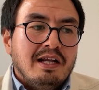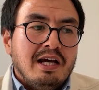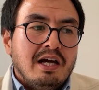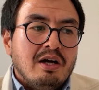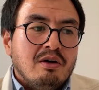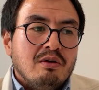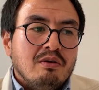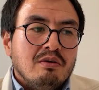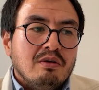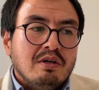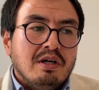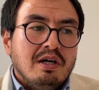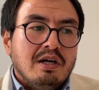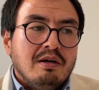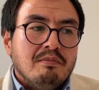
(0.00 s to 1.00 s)
now
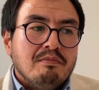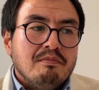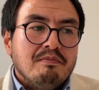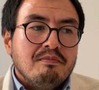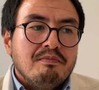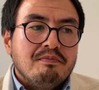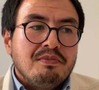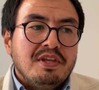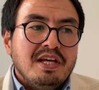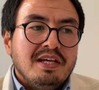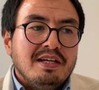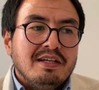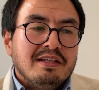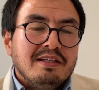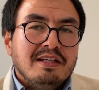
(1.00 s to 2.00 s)

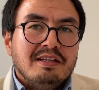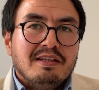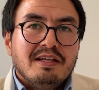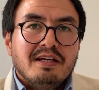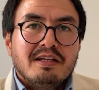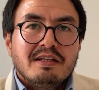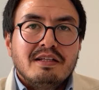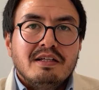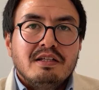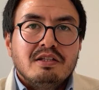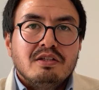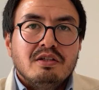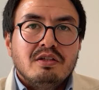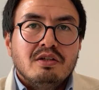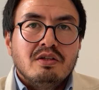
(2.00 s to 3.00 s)
they think that,